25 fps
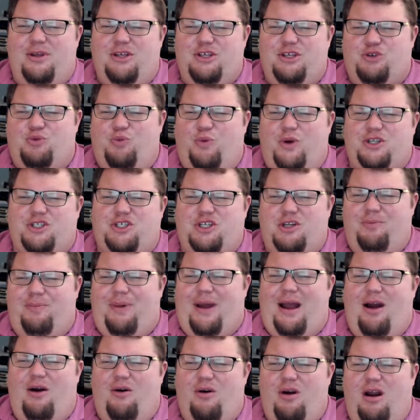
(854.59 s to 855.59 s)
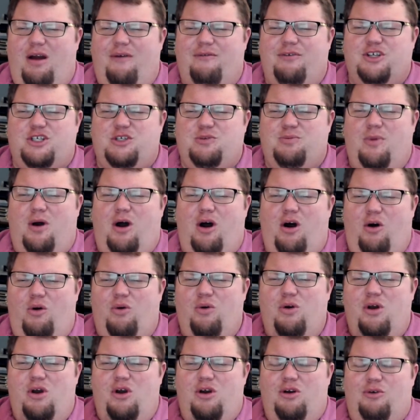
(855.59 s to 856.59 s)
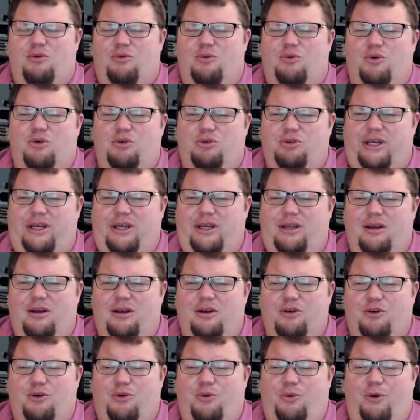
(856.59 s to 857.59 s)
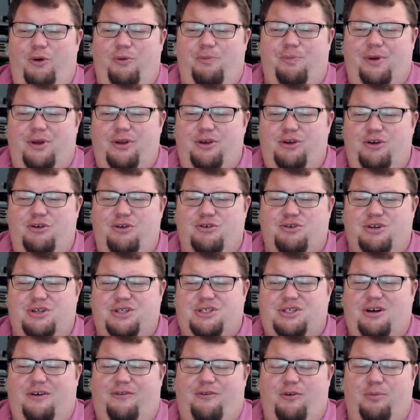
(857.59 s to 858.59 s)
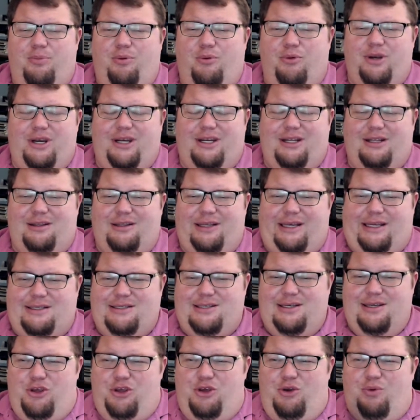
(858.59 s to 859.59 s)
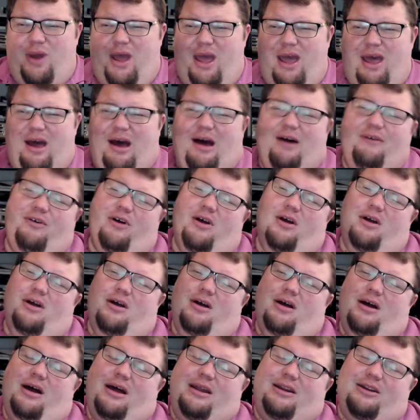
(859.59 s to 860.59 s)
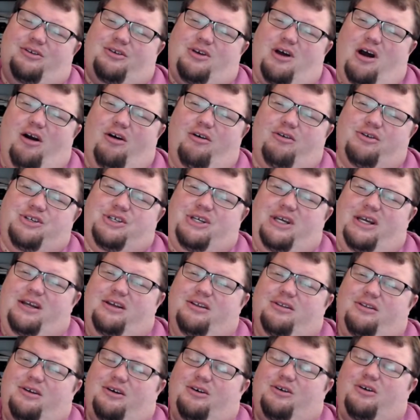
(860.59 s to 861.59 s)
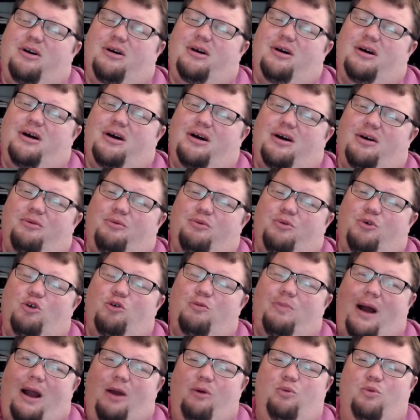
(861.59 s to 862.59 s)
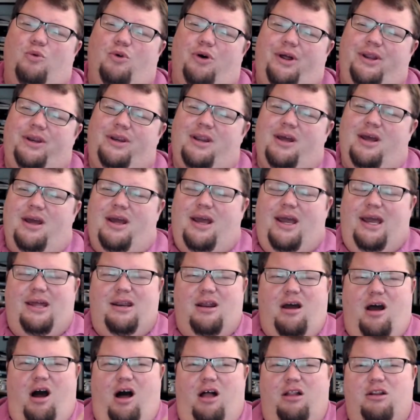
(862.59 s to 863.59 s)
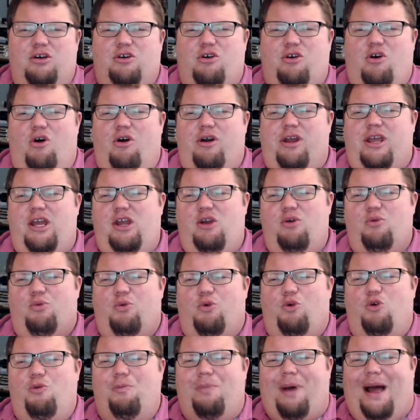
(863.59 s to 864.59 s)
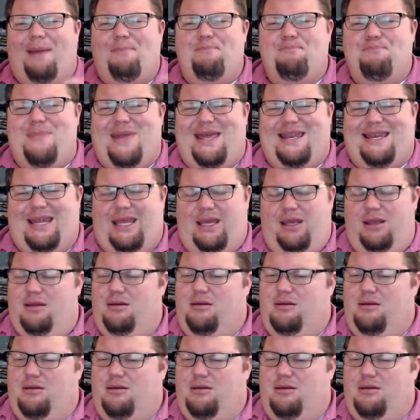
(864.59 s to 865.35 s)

is which in the power of a small ruling group, usually self-appointed elite. You have an autocracy, ruled by one, and oligarchy ruled by many.